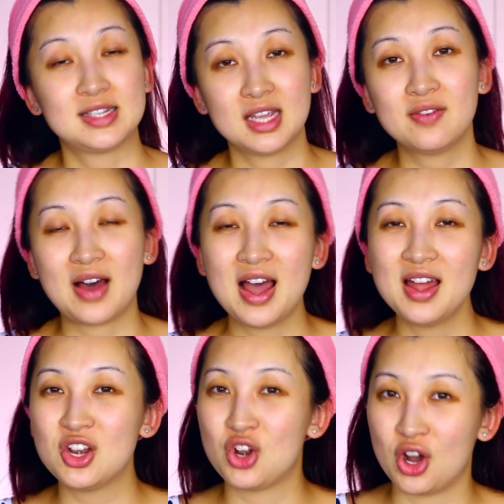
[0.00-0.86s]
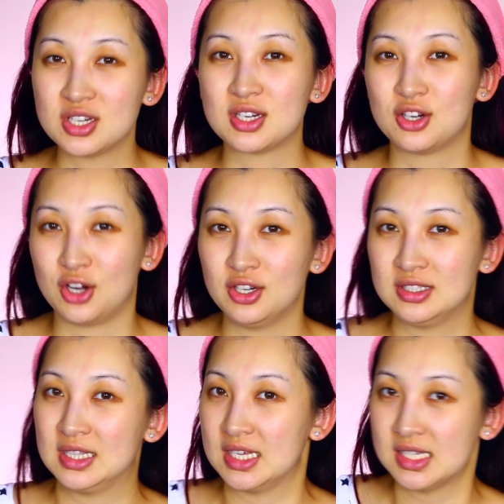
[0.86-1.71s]
See, if I had not
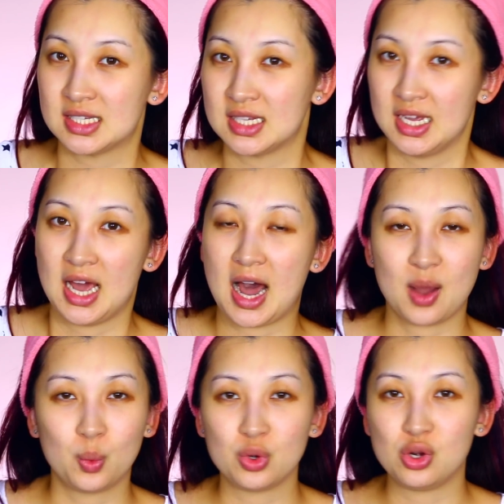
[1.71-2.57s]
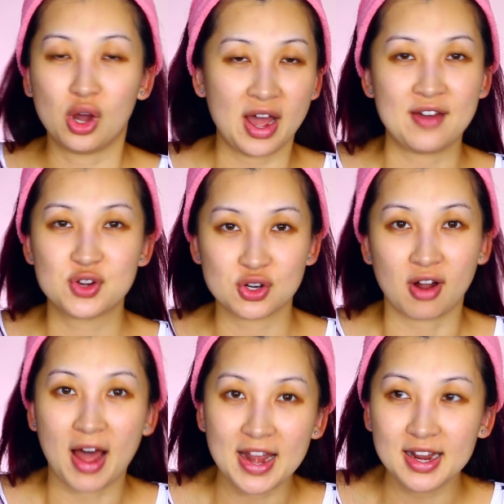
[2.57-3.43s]
gotten this, I would not have
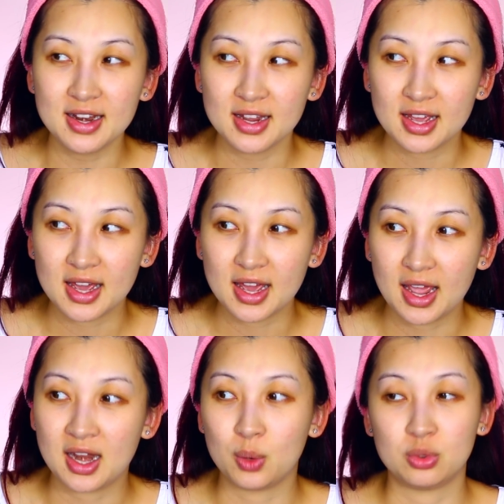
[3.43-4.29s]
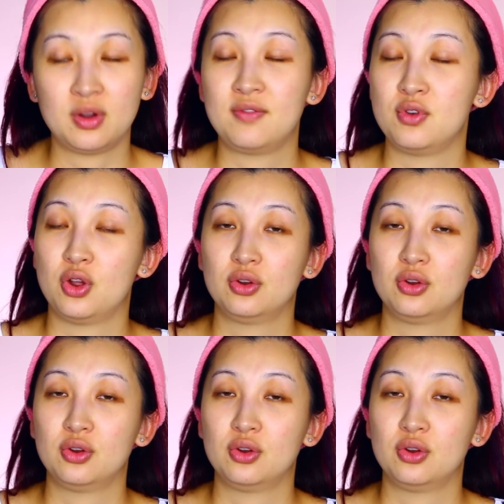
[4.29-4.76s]
tried it. And I would not have